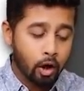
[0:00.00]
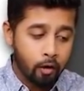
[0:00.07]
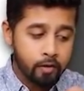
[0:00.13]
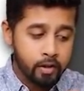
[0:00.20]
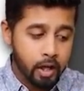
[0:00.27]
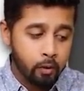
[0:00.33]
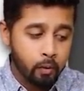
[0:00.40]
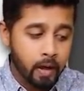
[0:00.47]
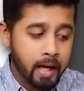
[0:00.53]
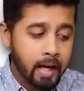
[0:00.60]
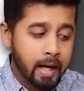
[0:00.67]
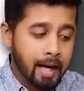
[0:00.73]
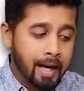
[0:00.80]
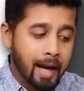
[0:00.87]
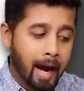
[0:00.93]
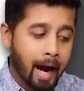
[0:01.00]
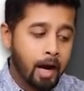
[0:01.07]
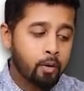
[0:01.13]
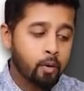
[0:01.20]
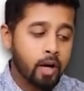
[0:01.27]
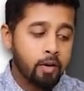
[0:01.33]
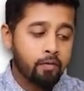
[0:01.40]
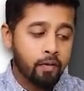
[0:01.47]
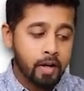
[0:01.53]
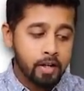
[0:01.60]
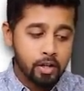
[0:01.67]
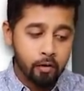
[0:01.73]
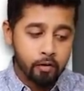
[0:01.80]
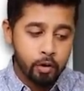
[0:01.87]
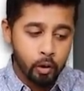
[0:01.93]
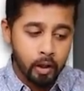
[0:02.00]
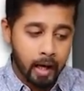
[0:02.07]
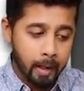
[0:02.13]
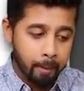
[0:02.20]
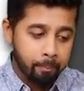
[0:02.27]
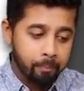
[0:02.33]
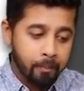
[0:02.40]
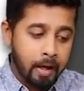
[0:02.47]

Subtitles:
of January and 21st of July.